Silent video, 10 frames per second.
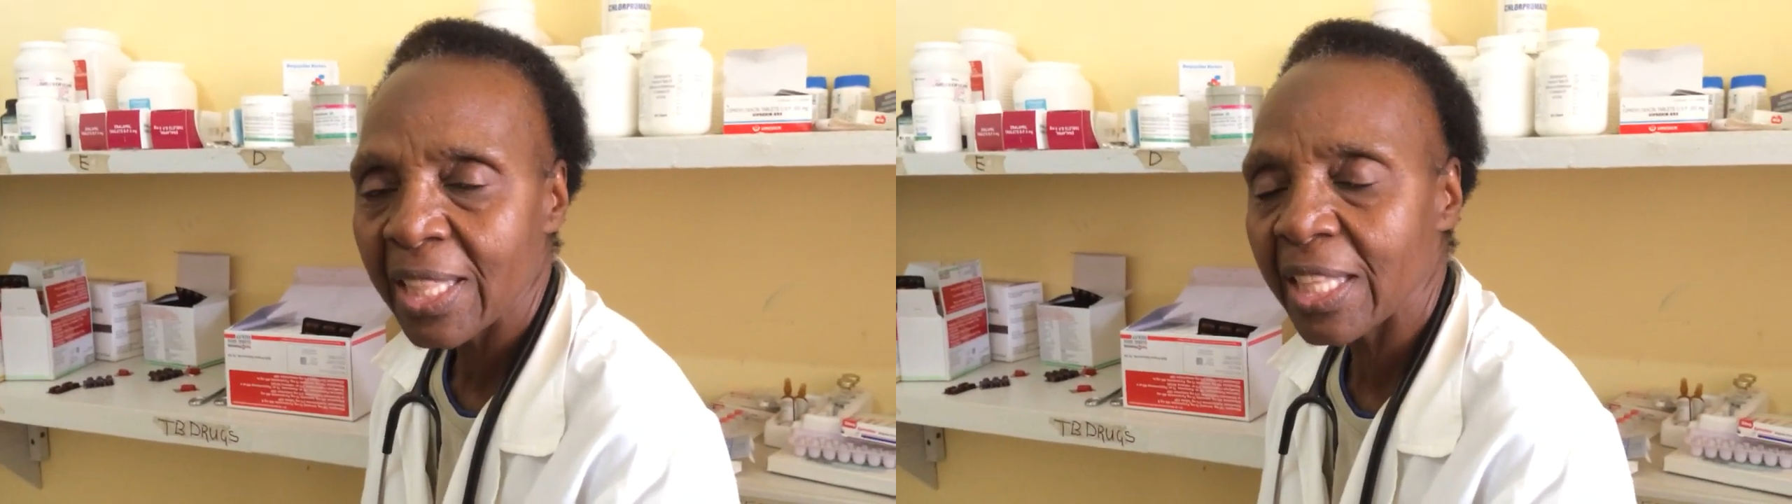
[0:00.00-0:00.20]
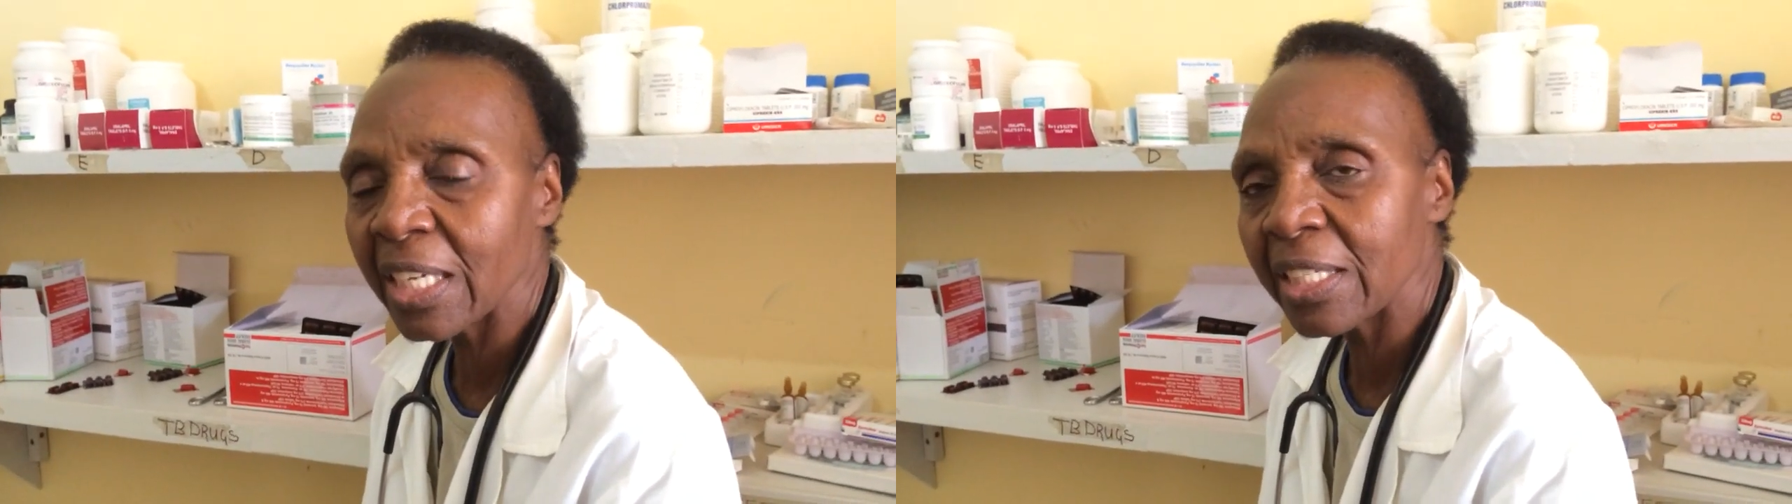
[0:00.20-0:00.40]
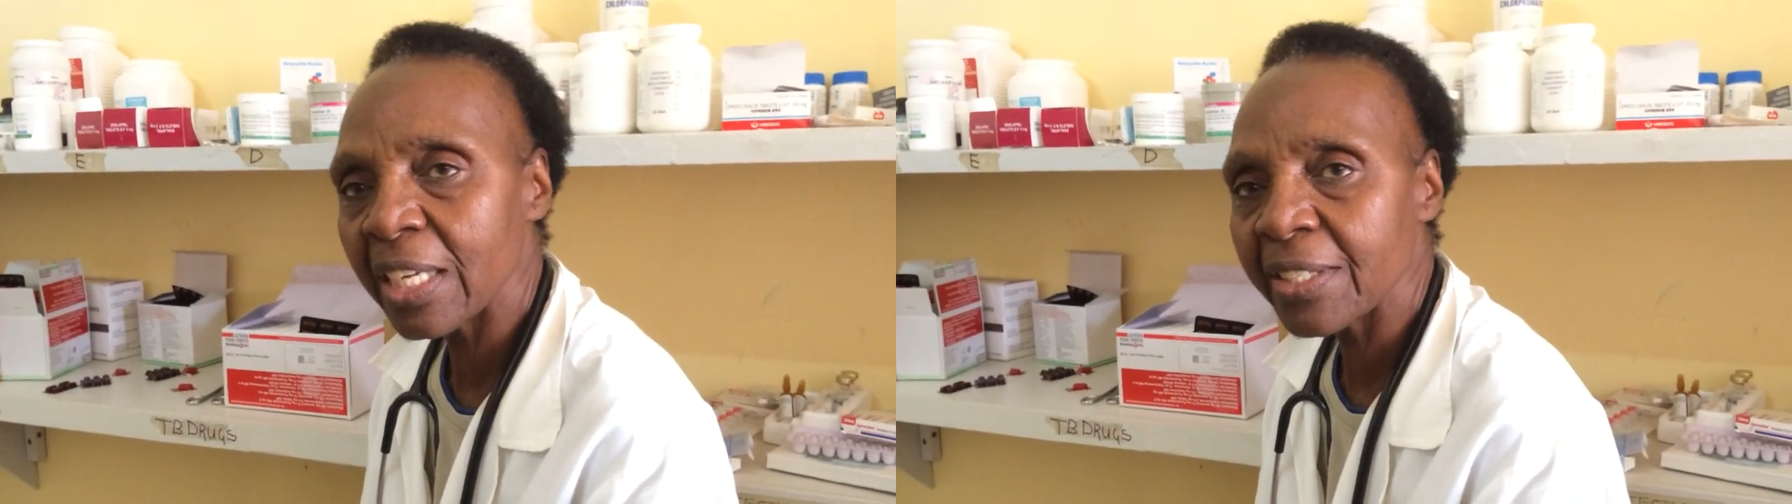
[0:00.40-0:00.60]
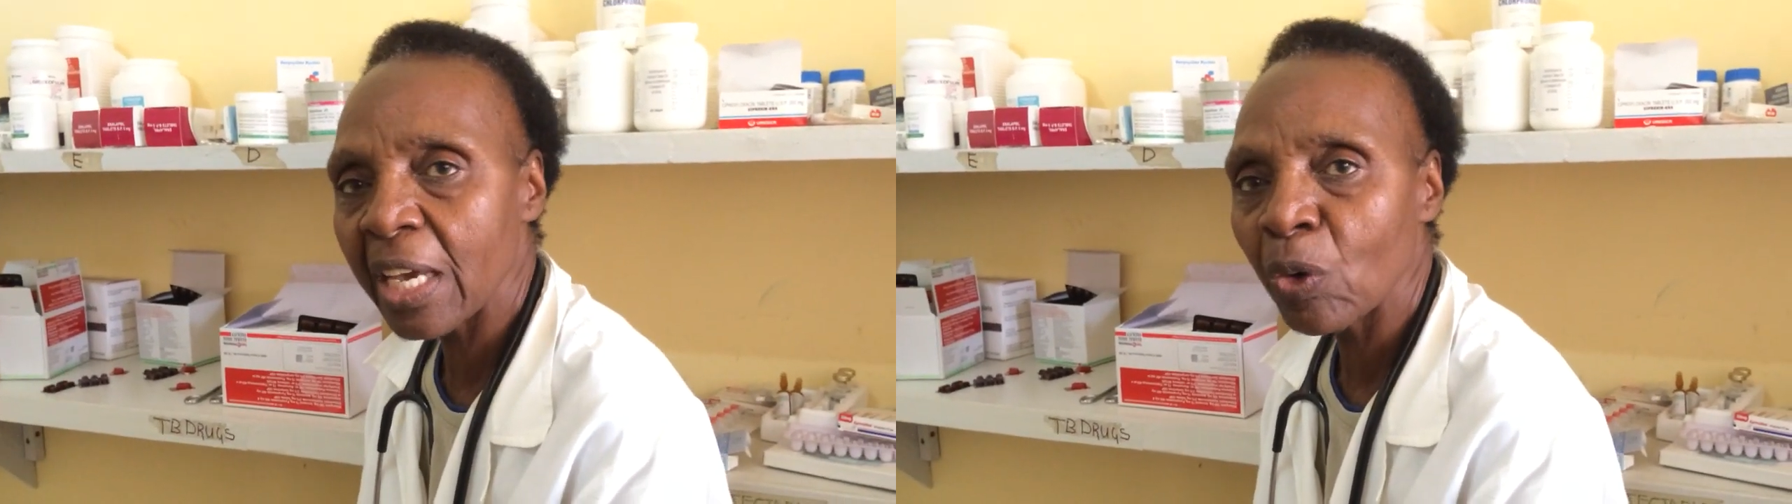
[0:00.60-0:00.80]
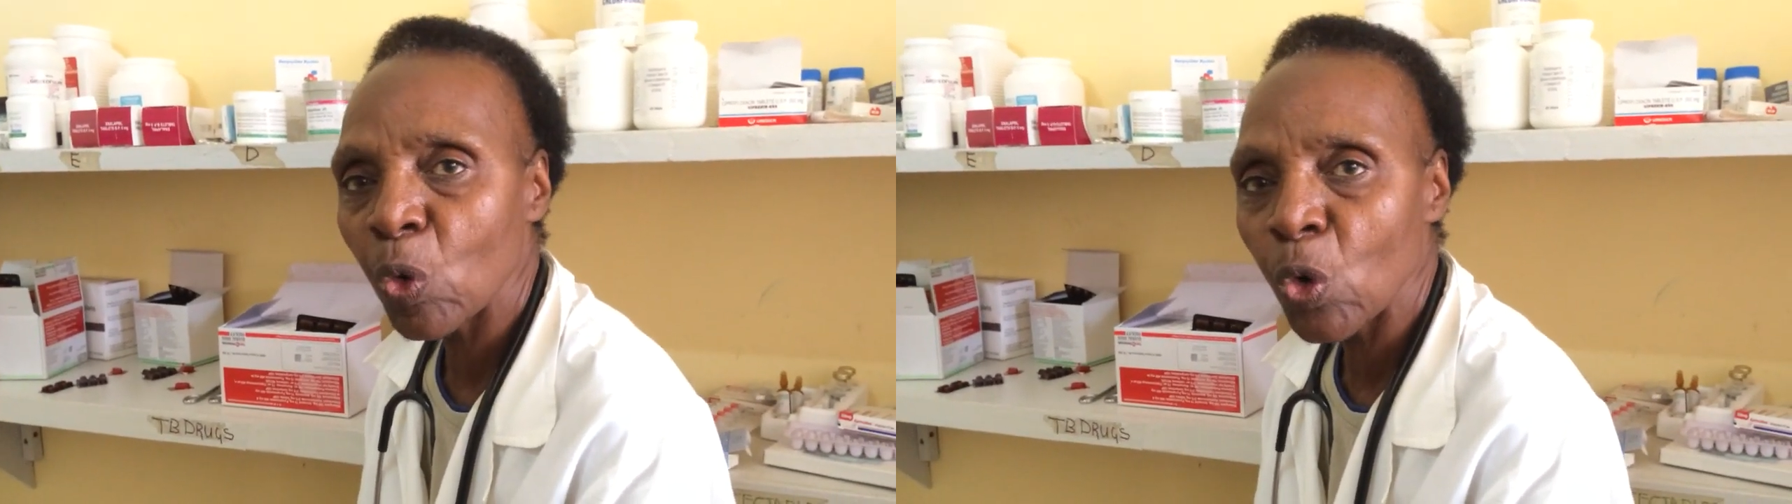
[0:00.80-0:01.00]
3 days
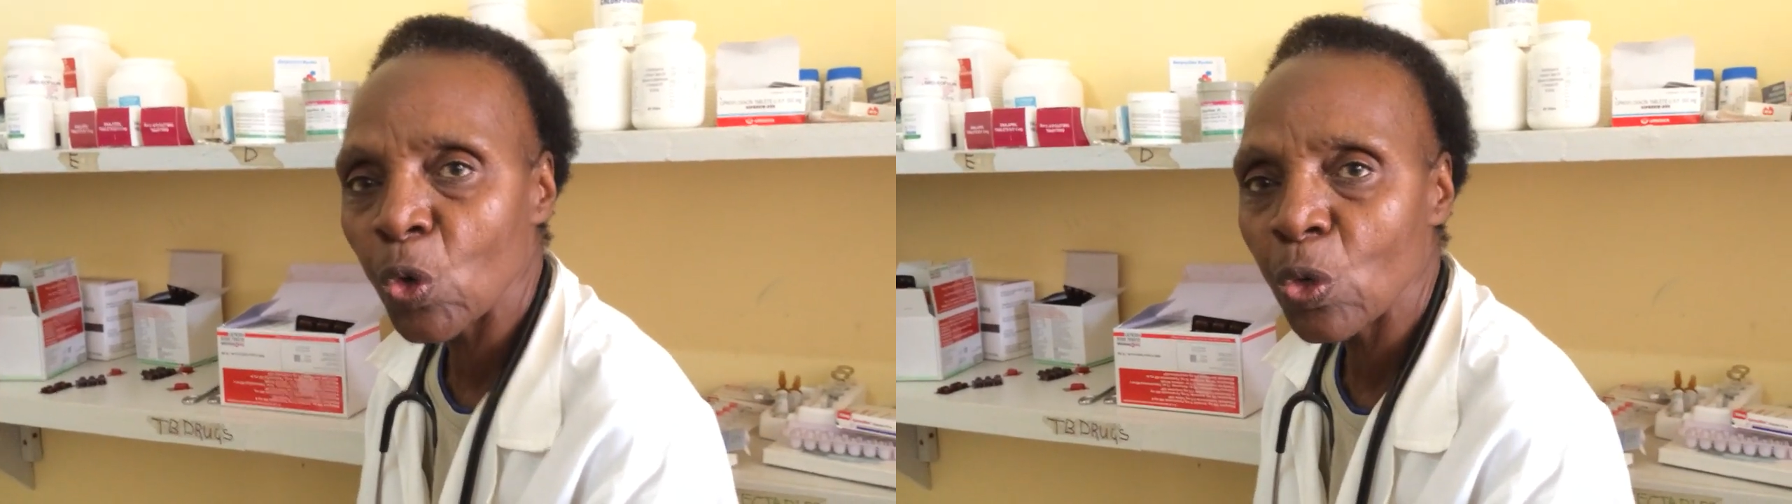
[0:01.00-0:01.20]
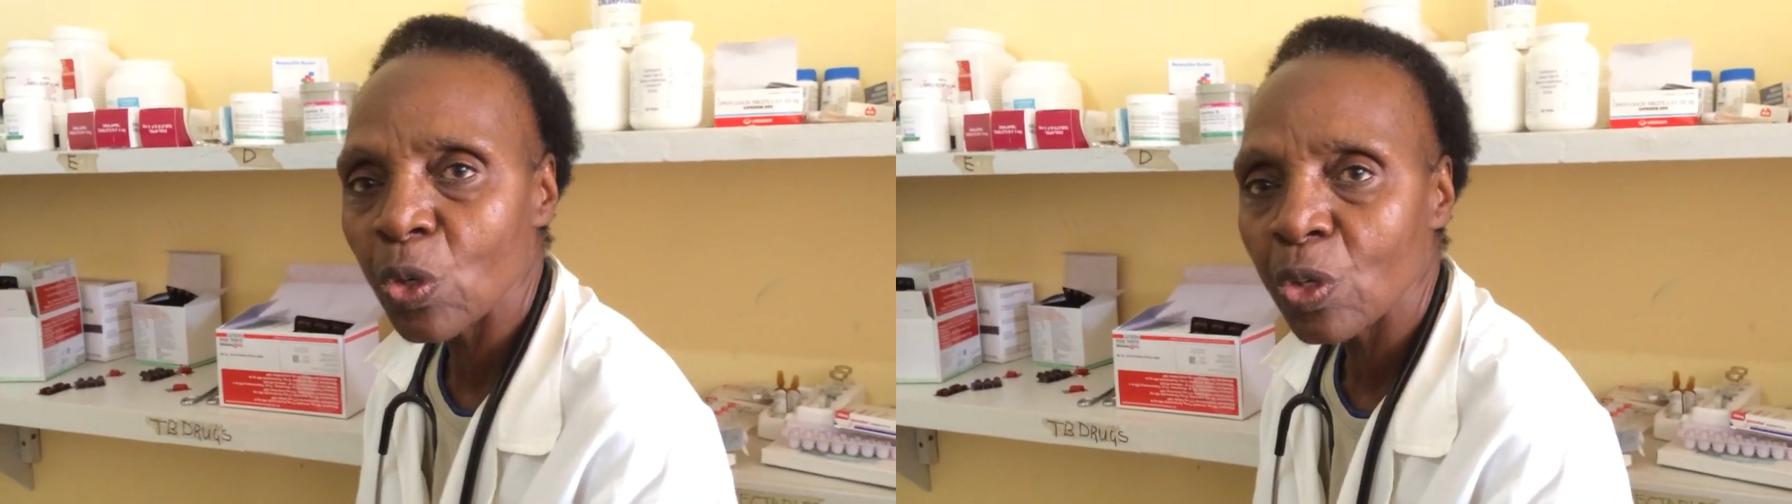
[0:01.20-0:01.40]
ago